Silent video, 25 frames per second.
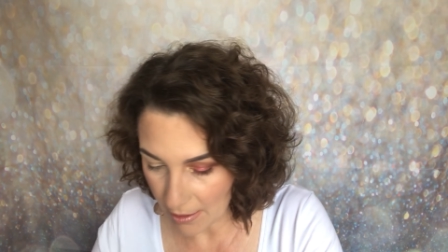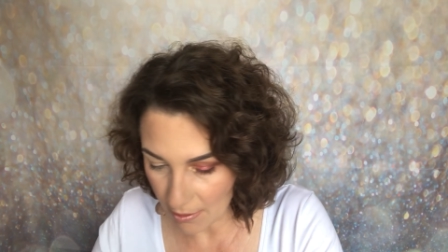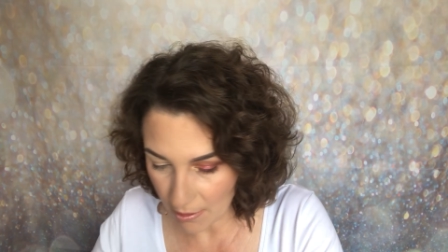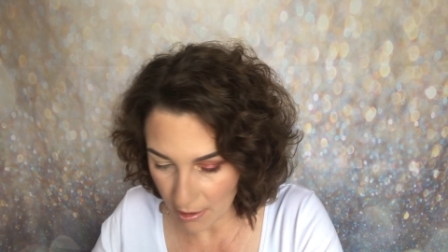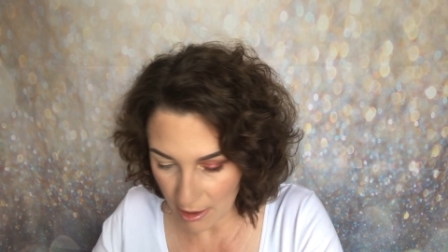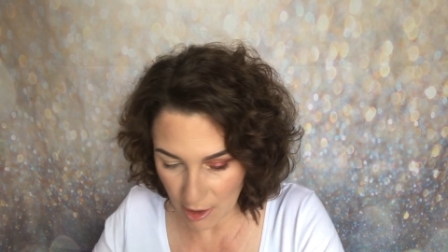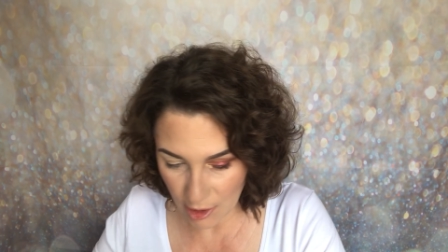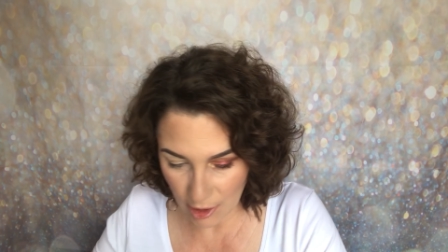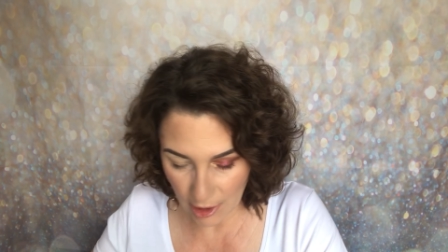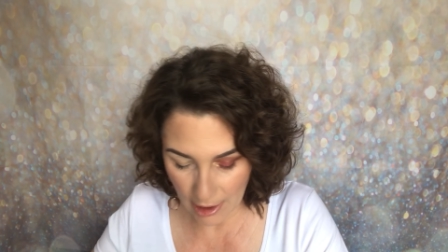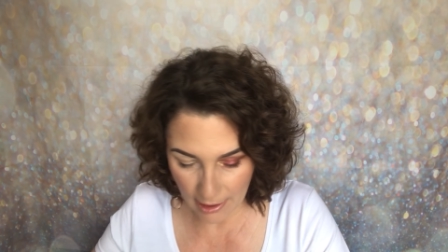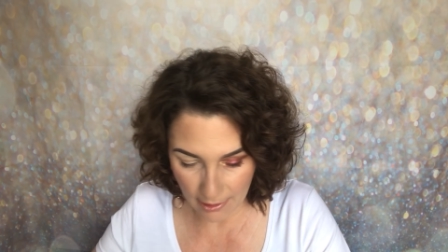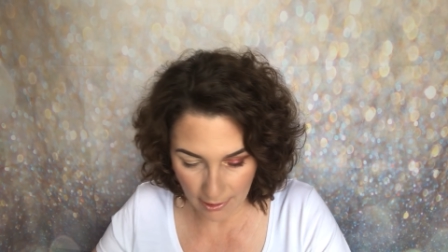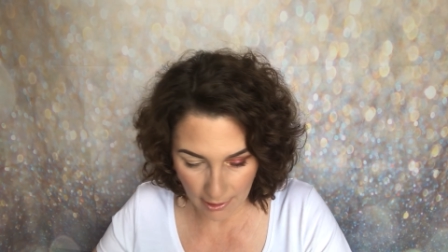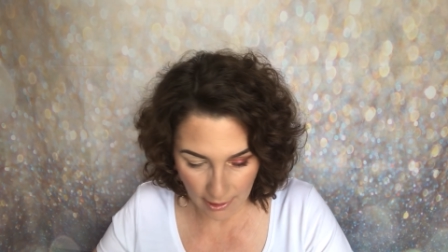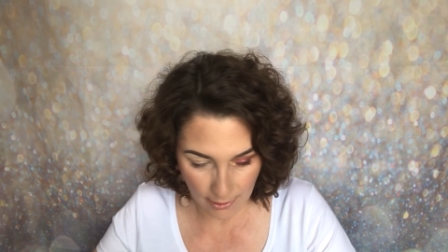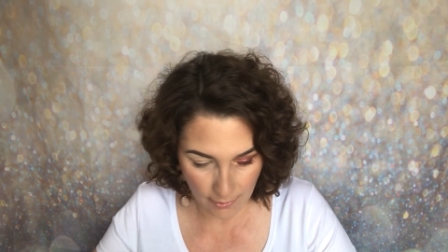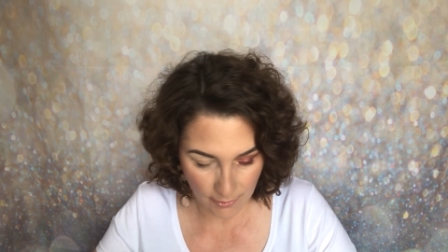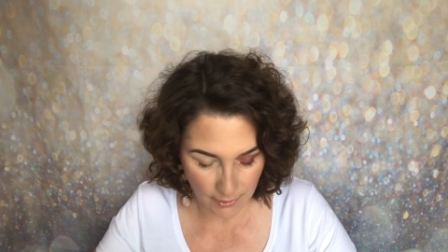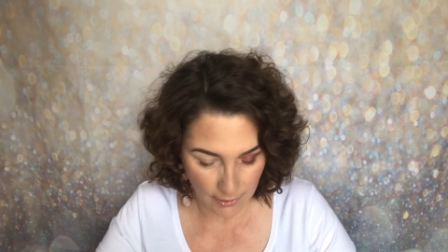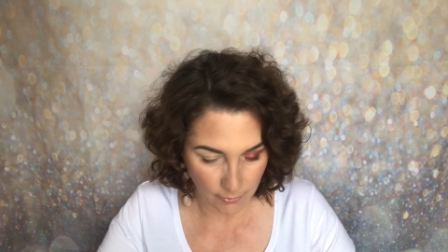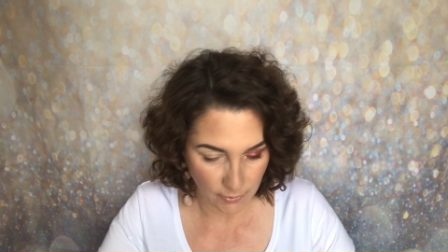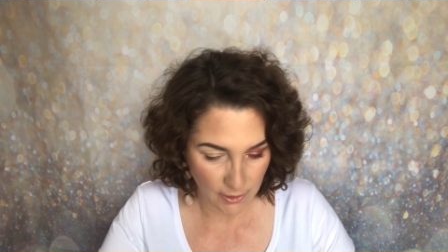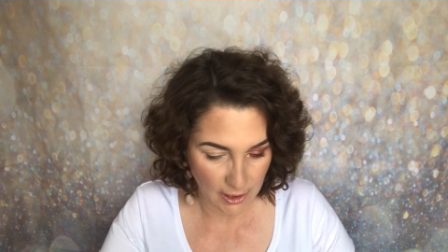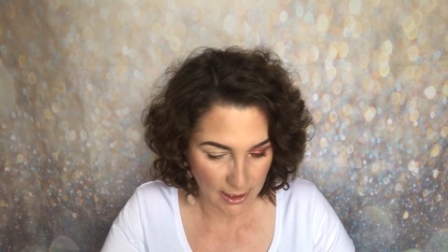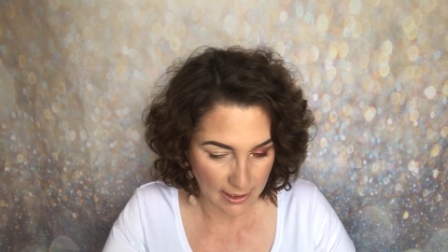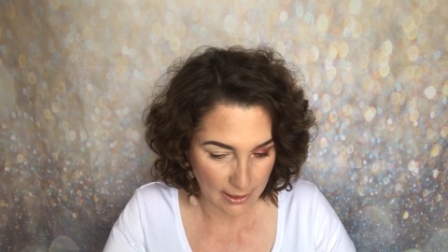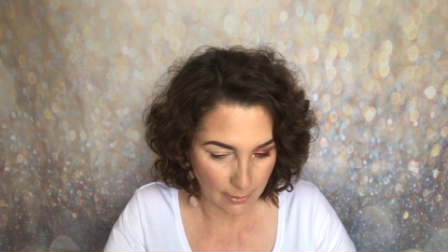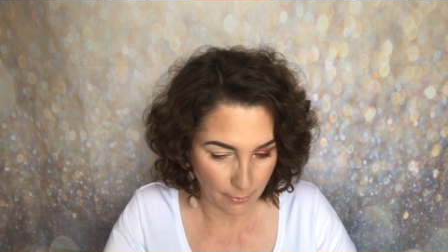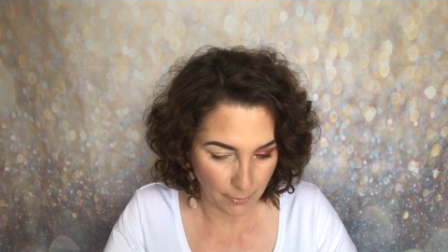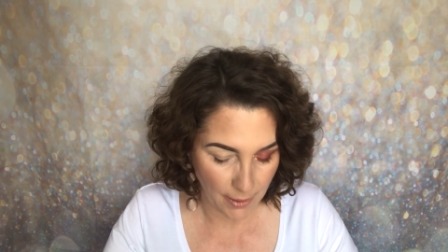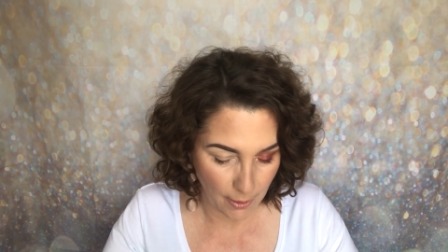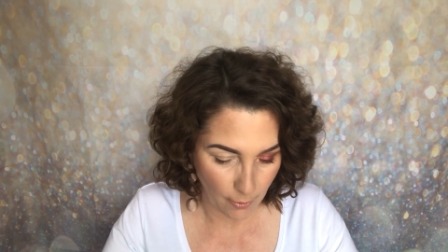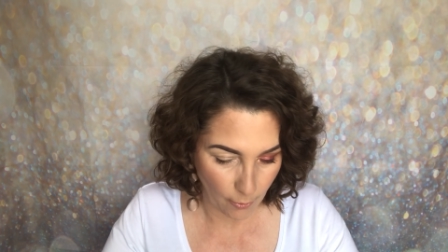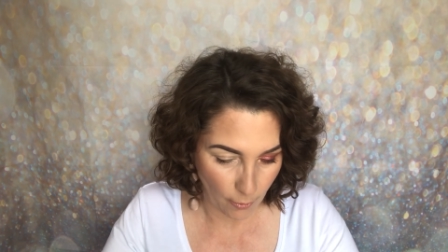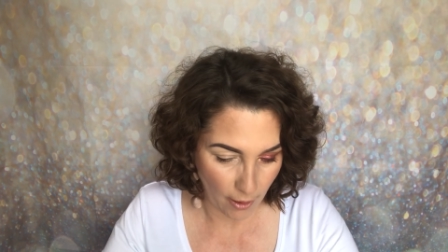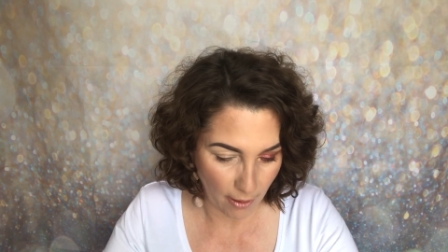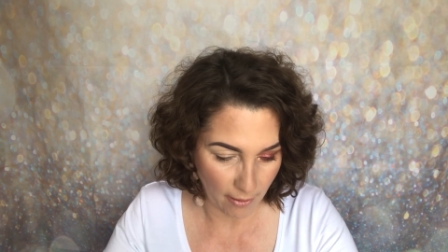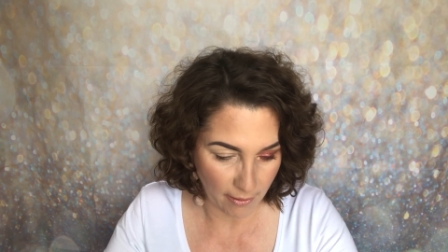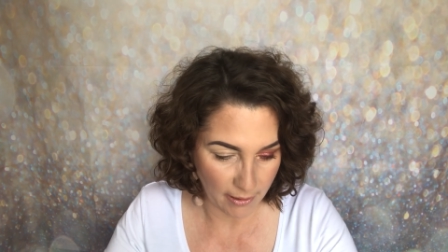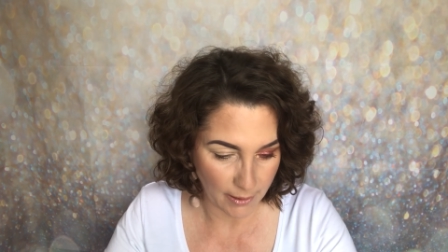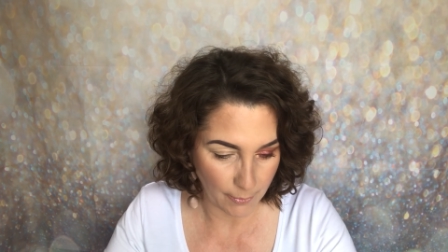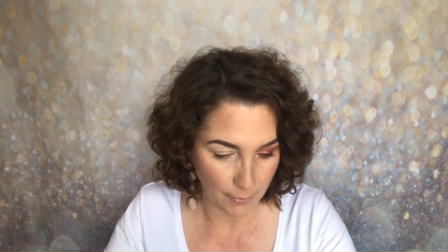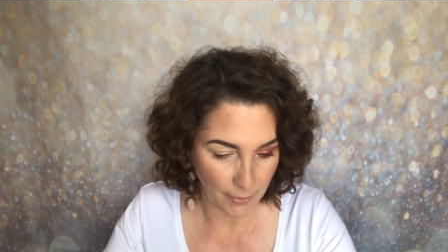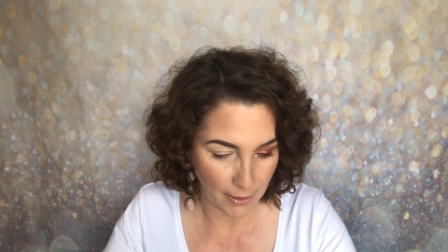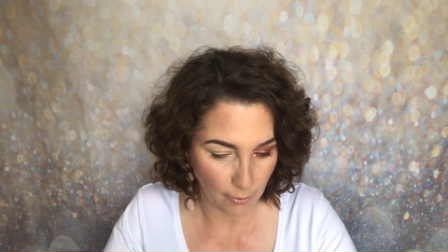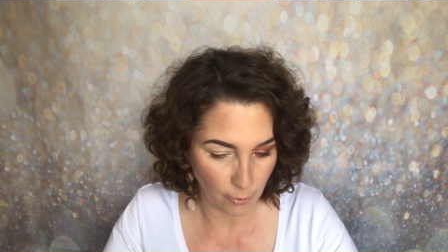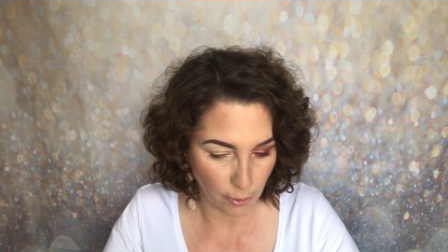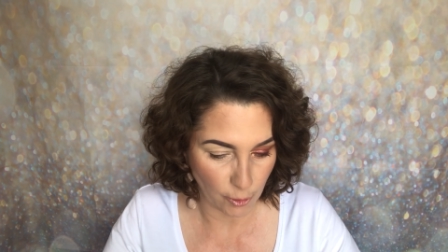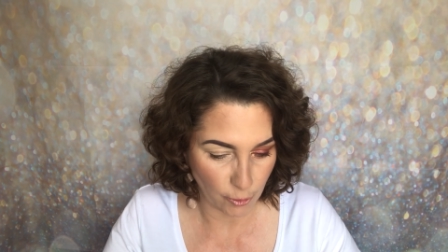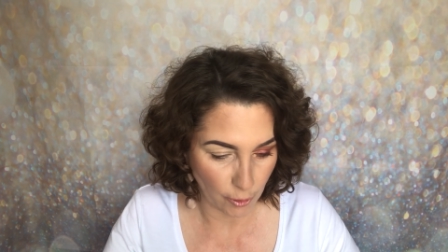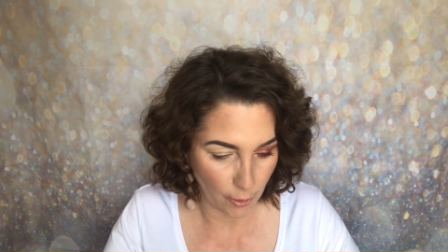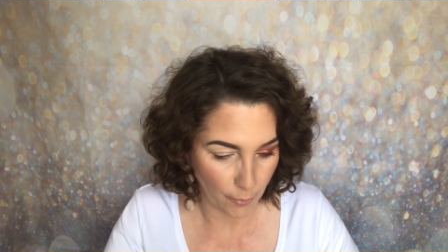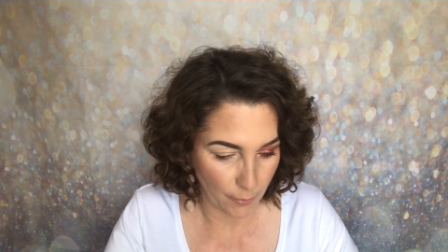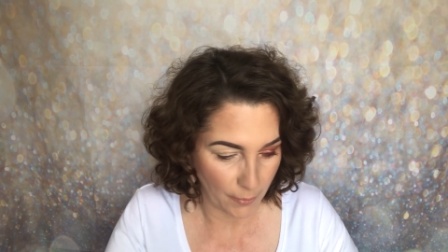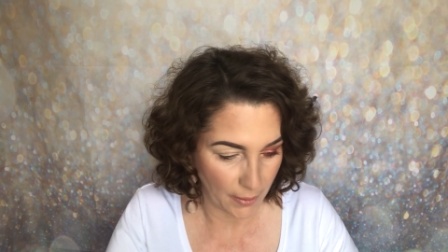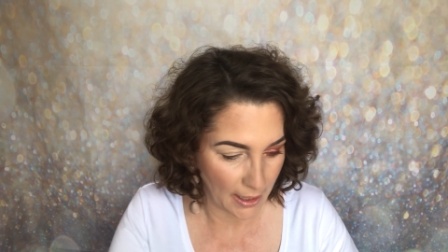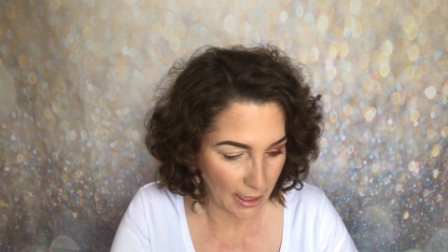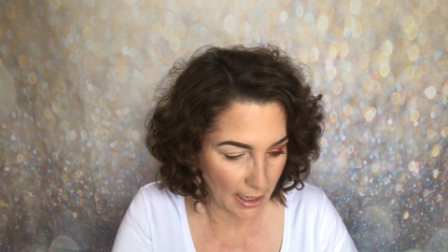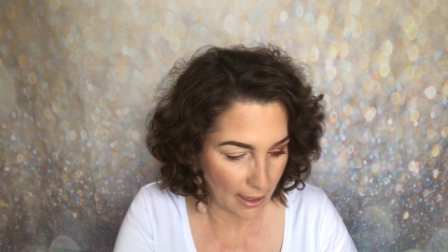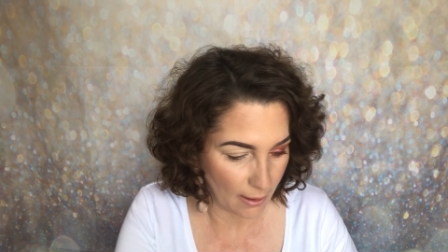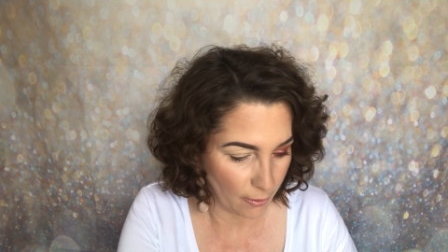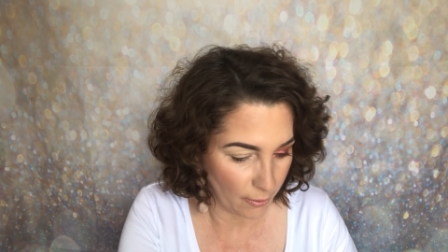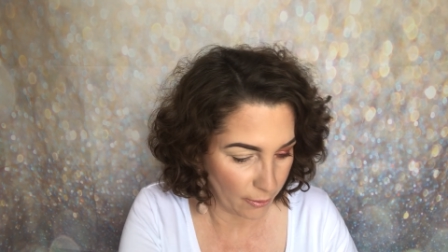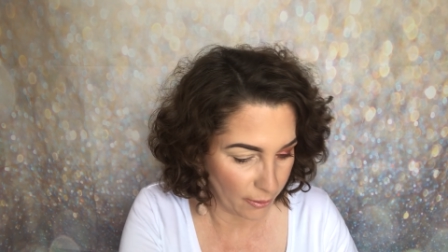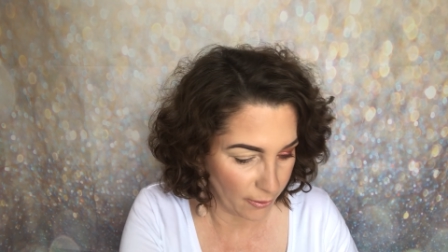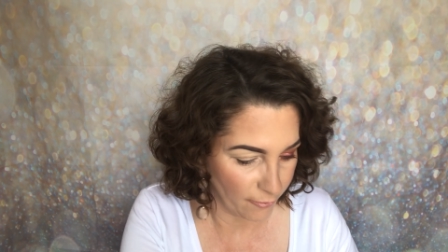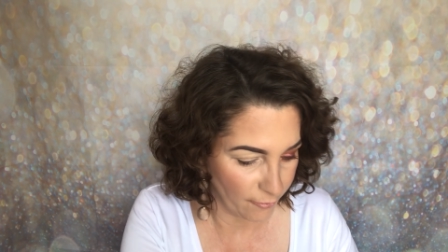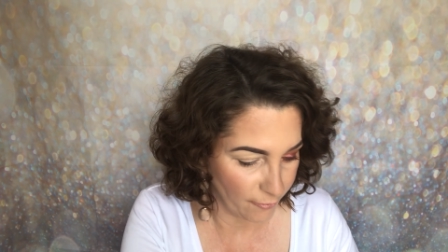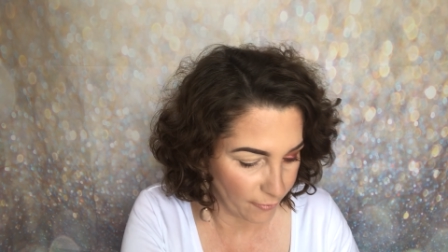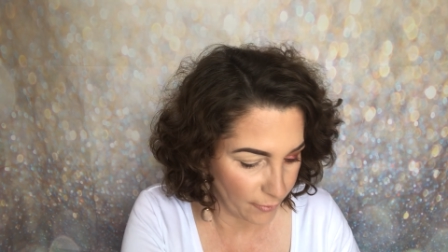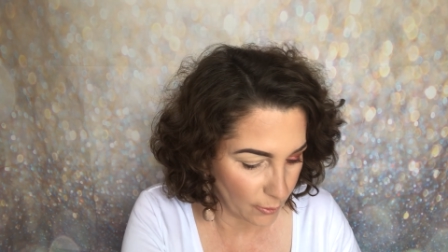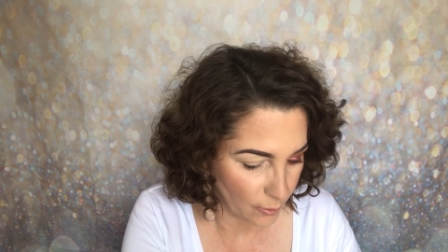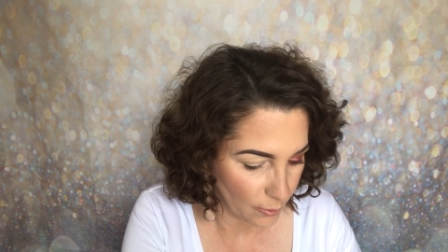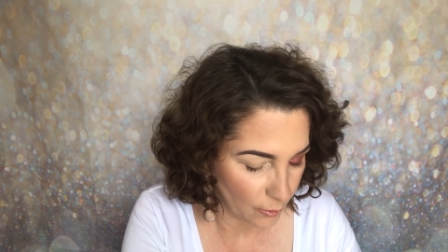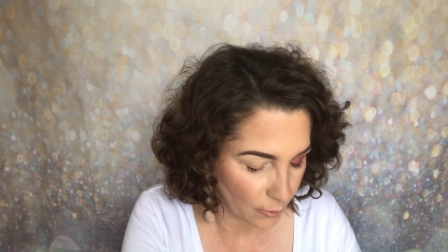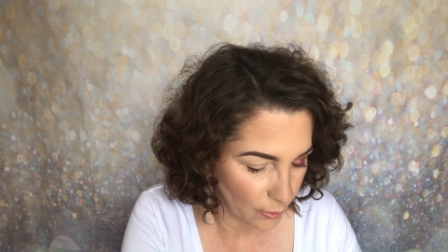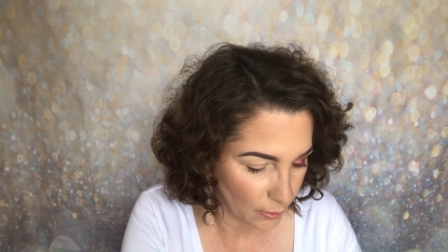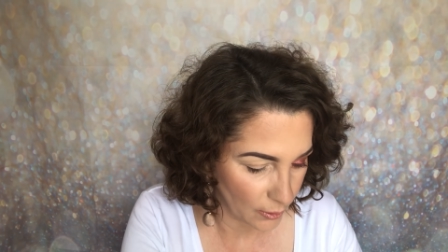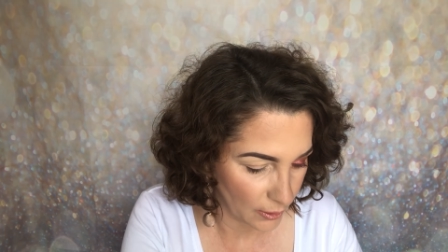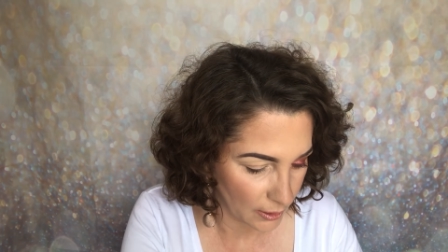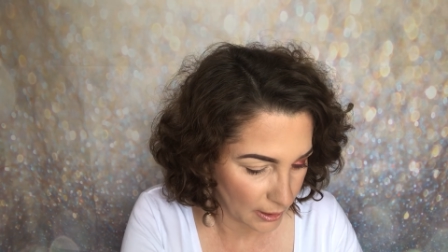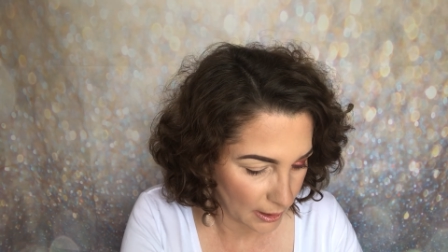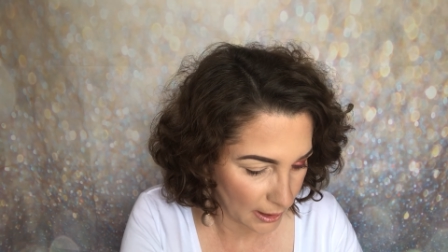eyeshadows i'm just a bit worried about dropping it on the floor